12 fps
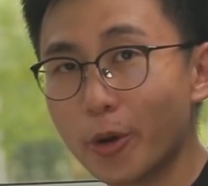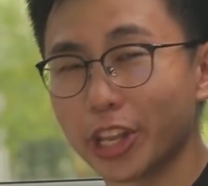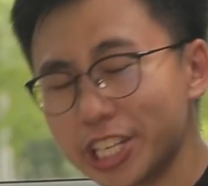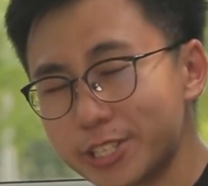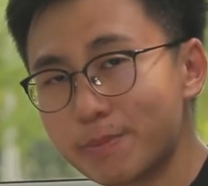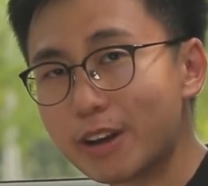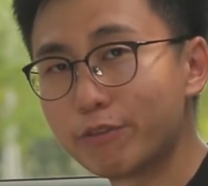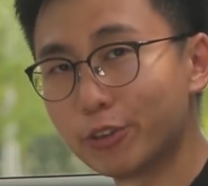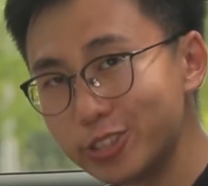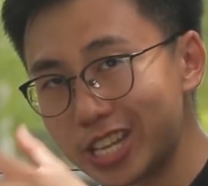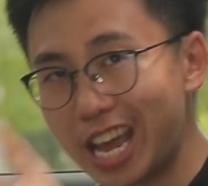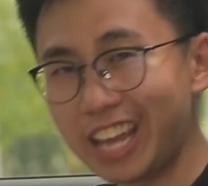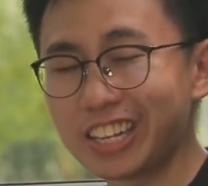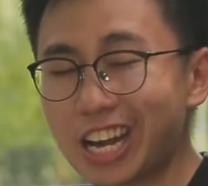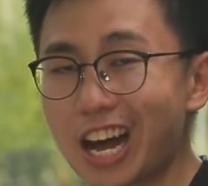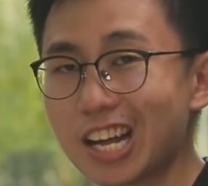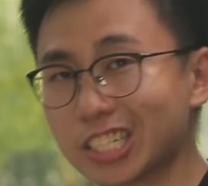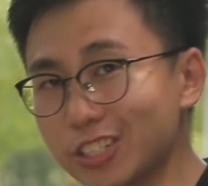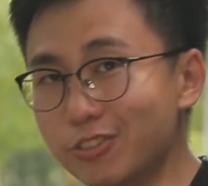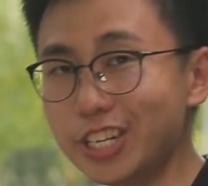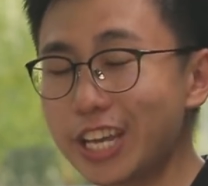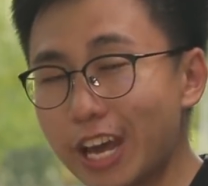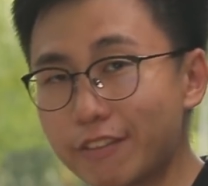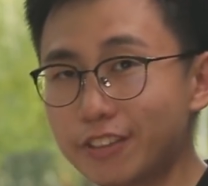modern smartphones and cars
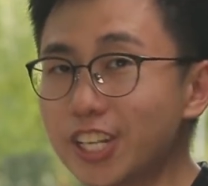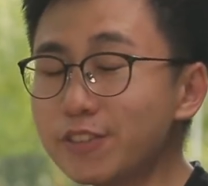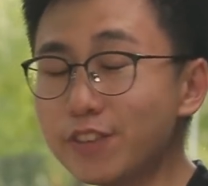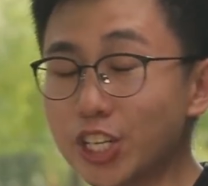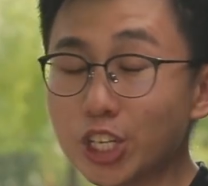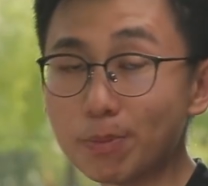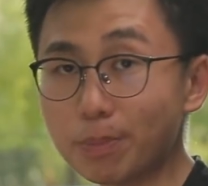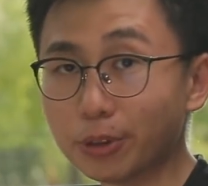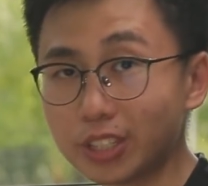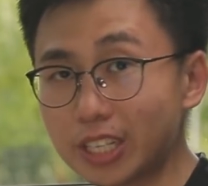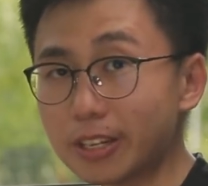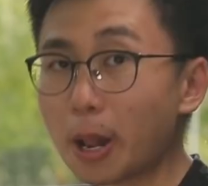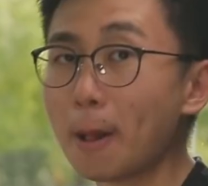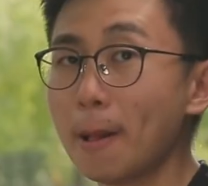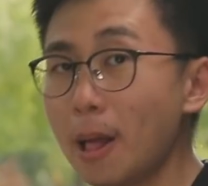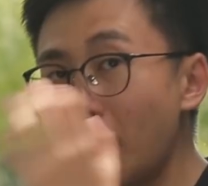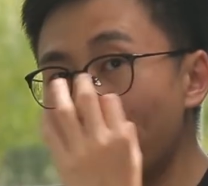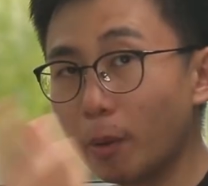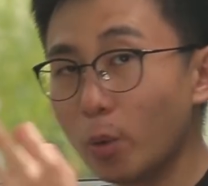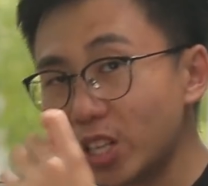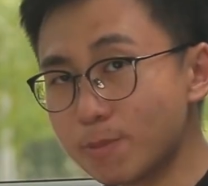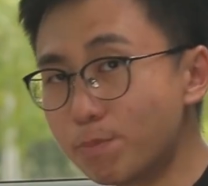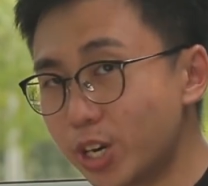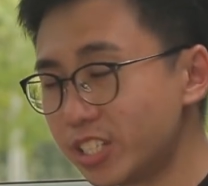already have this feature built in. But
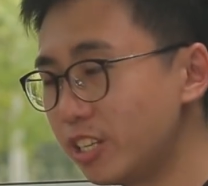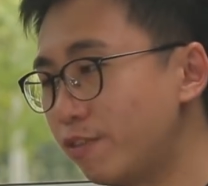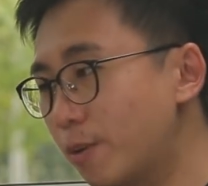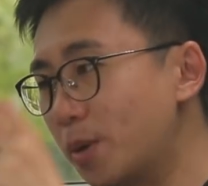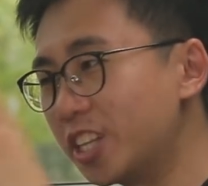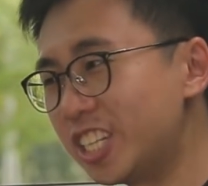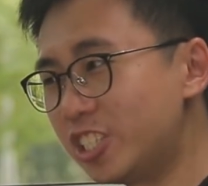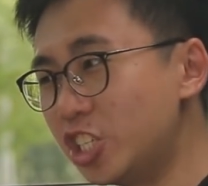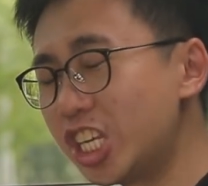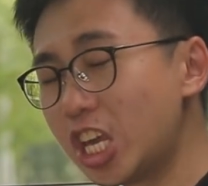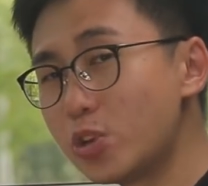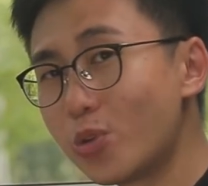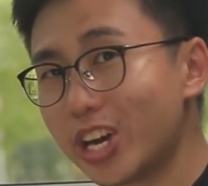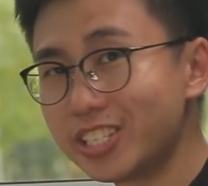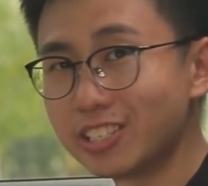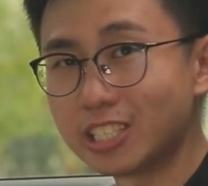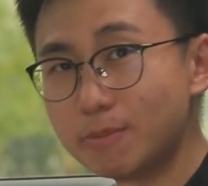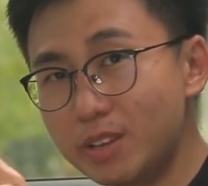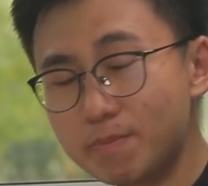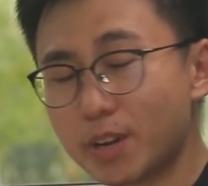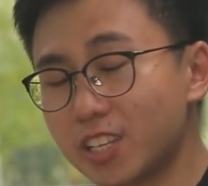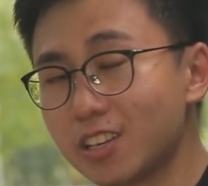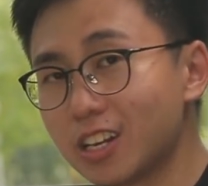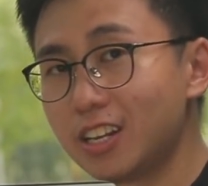what's impressive about this GKUI system in
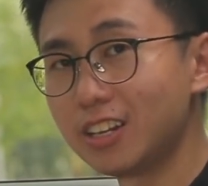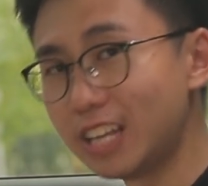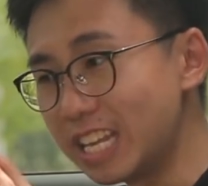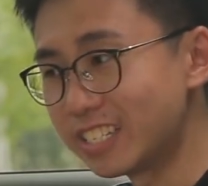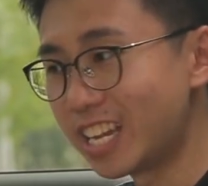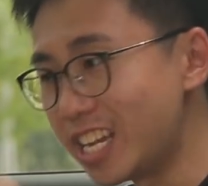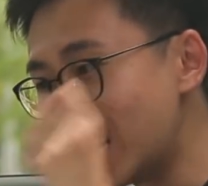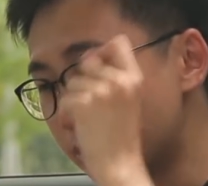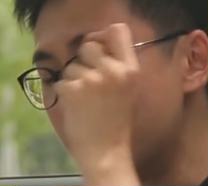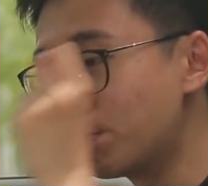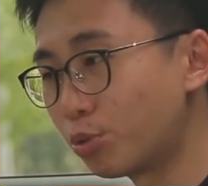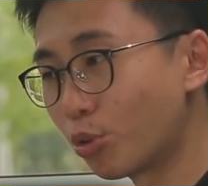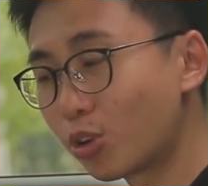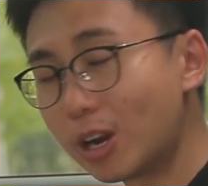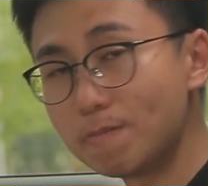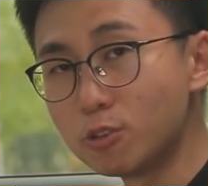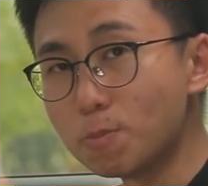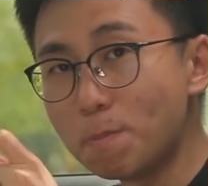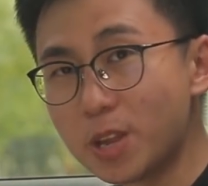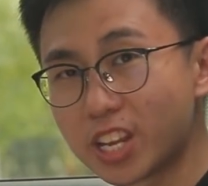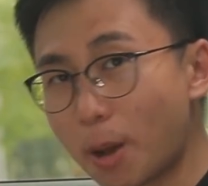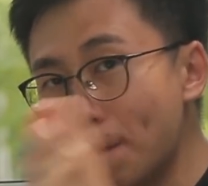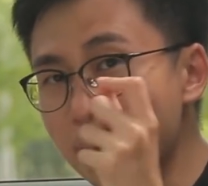particular is that it has been programmed to pick up